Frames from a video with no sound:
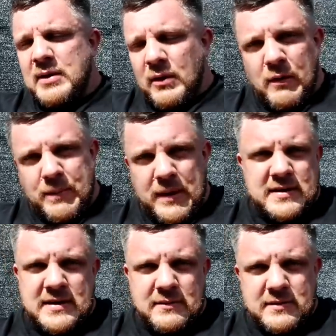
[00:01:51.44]
log
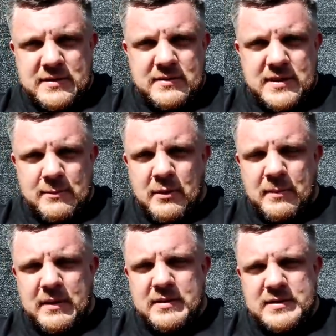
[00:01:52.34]
press. I know it sounds simple,
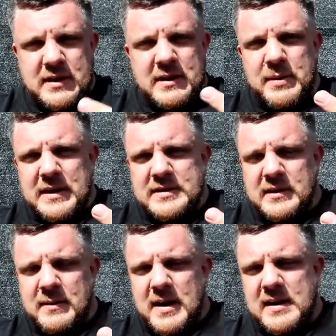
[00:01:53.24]
but there's three
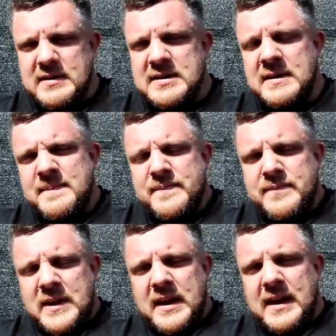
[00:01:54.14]
basic commands.
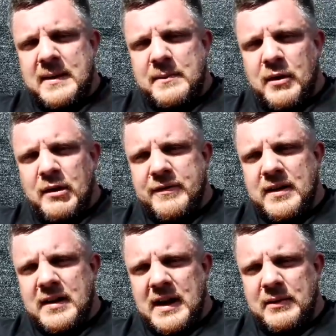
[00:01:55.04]
Off
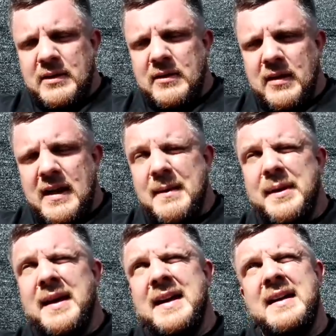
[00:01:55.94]
the ground,
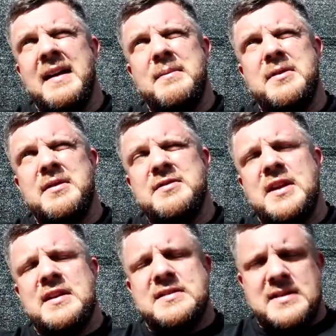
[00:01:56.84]
lap, up to your
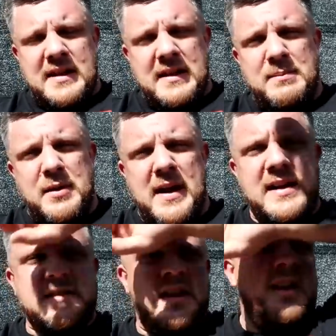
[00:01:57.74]
chest, and then
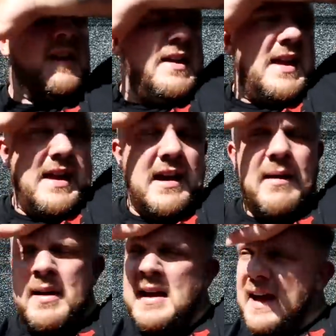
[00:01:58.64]
press.
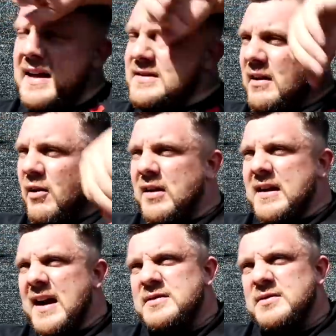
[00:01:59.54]
I see a lot
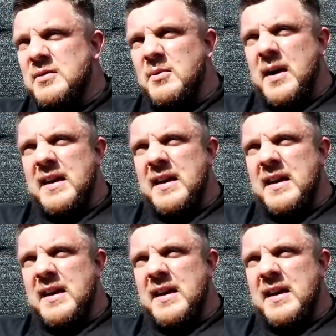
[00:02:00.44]
of guys doing